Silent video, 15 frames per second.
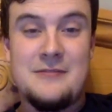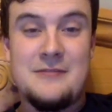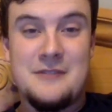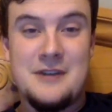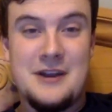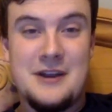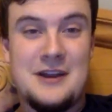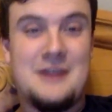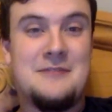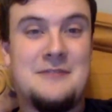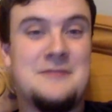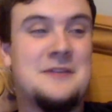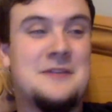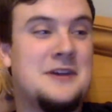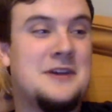And
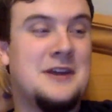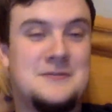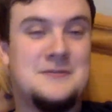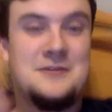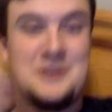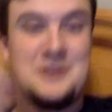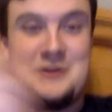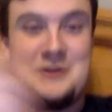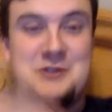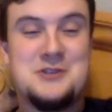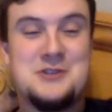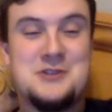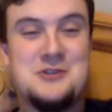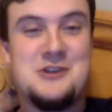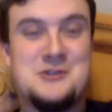it's funny you
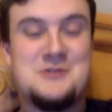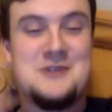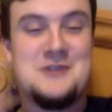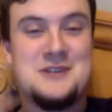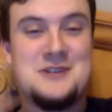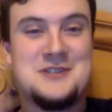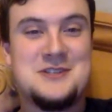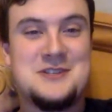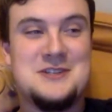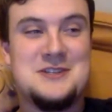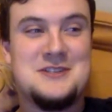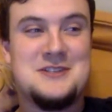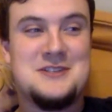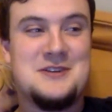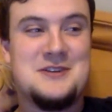mentioned Stranger Things
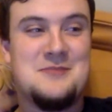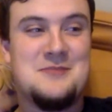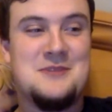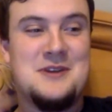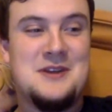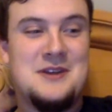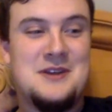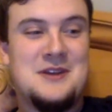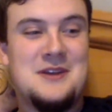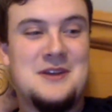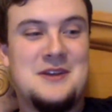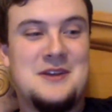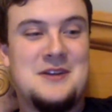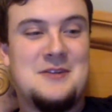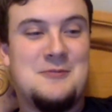because
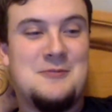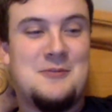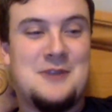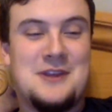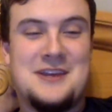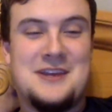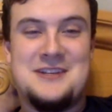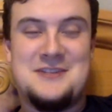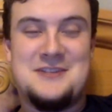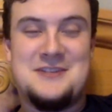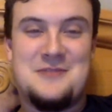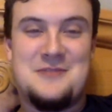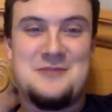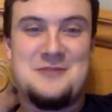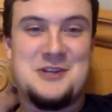one of the kids
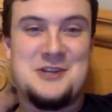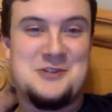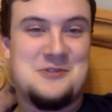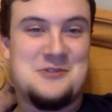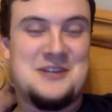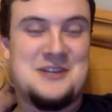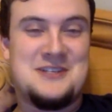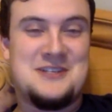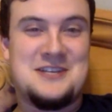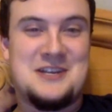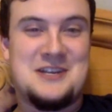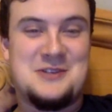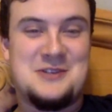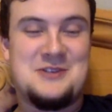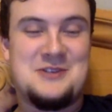from Stranger Things is
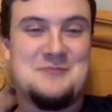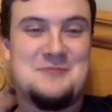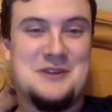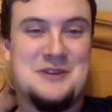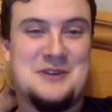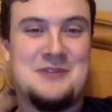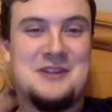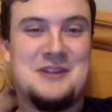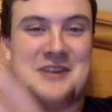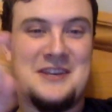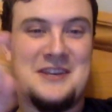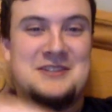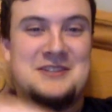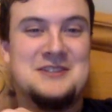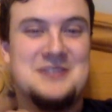actually playing one of the
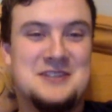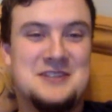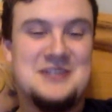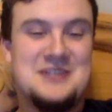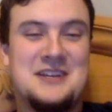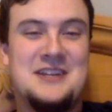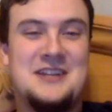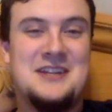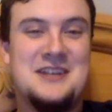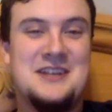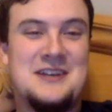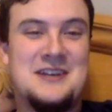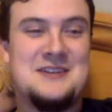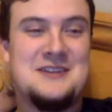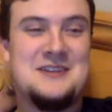kids in it.
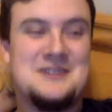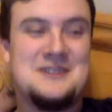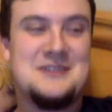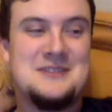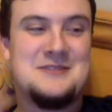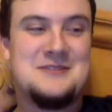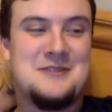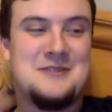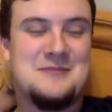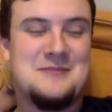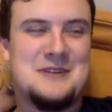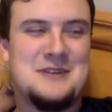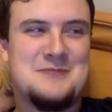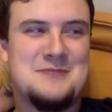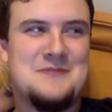So it
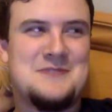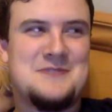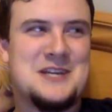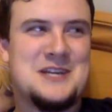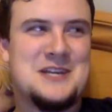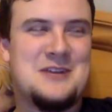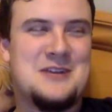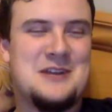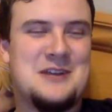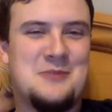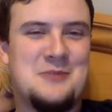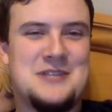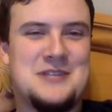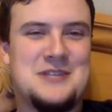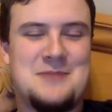makes me scared that he'll
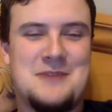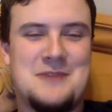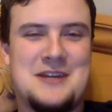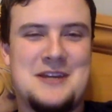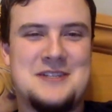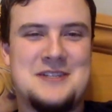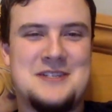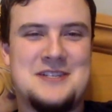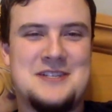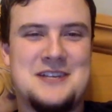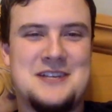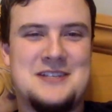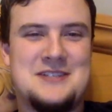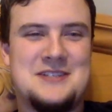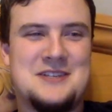be typecast
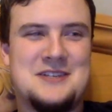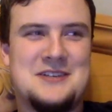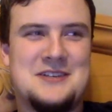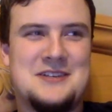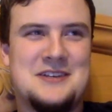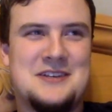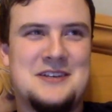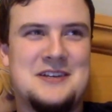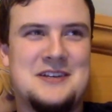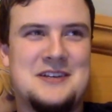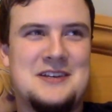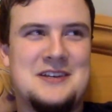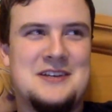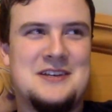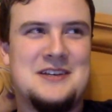as a
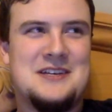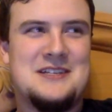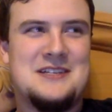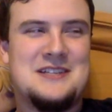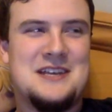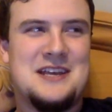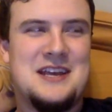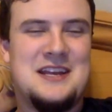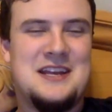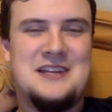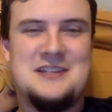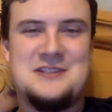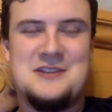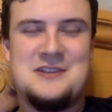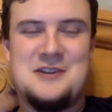
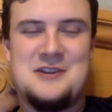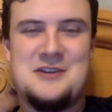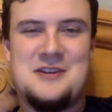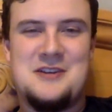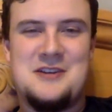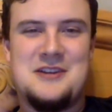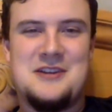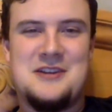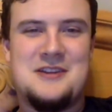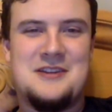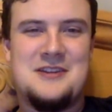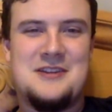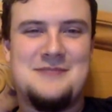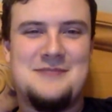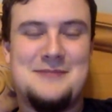80s nerd.
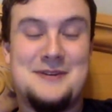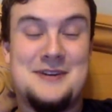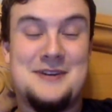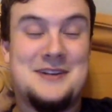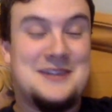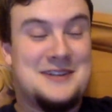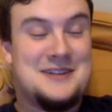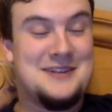But